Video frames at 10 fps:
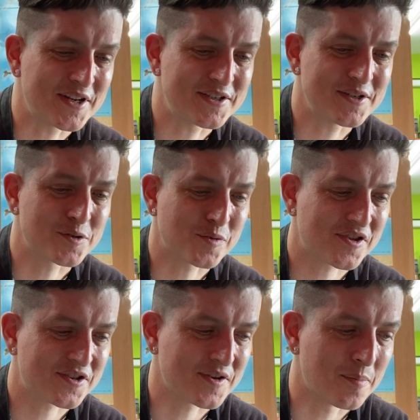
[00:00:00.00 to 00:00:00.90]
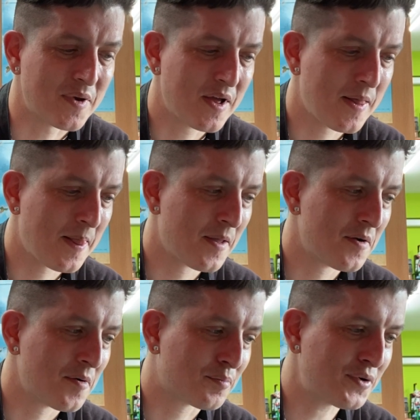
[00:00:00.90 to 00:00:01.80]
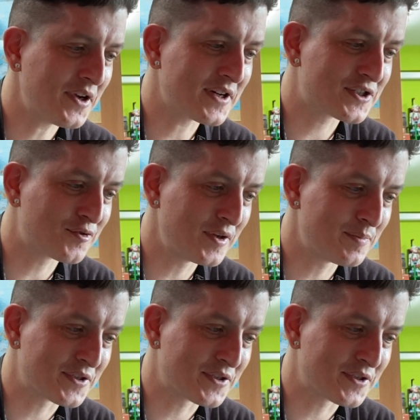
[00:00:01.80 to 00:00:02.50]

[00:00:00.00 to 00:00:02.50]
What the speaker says: It deals some pretty extreme